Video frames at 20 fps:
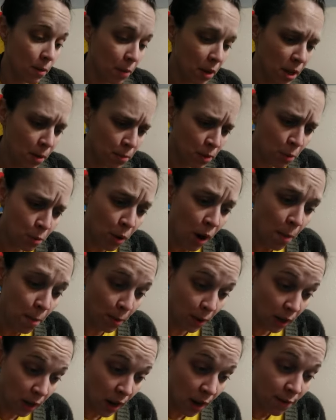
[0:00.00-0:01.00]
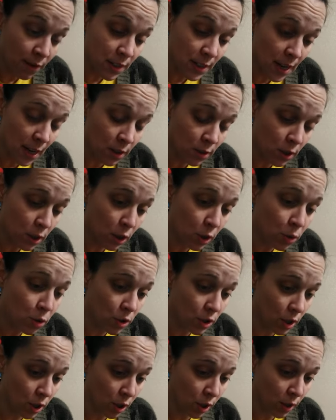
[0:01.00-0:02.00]
becomes the property of his
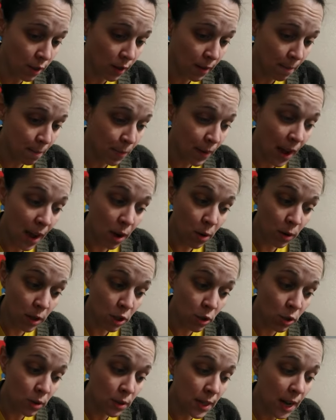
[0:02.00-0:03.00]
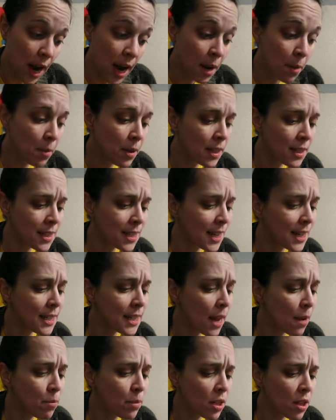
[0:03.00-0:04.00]
executioner how in due time he is
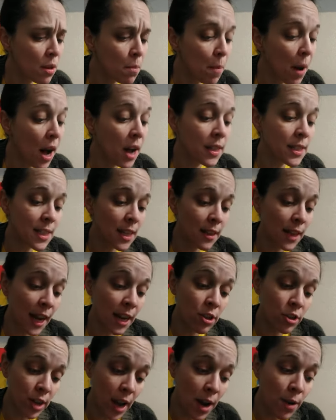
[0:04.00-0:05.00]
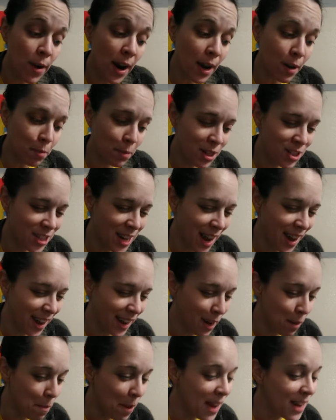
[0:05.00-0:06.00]
condemned to the pots and like Shadrach, Meshach,
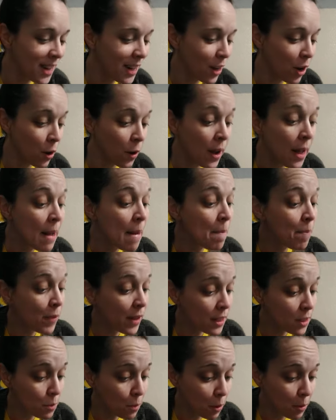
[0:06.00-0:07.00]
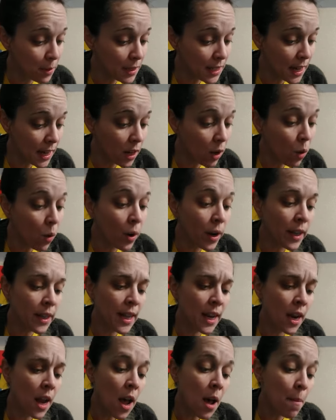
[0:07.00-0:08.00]
and Abednego his spermaceti oil
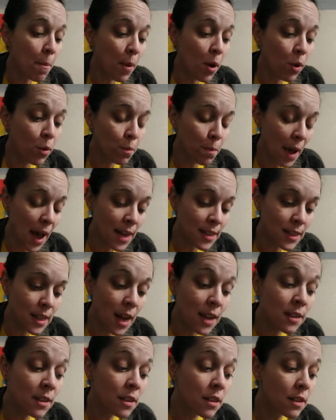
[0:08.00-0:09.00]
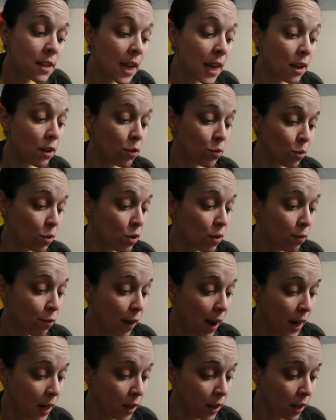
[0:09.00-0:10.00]
and bone pass unscathed through the
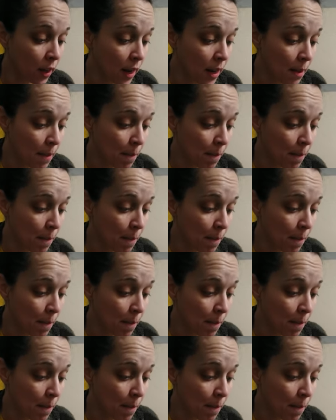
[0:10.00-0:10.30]
fire.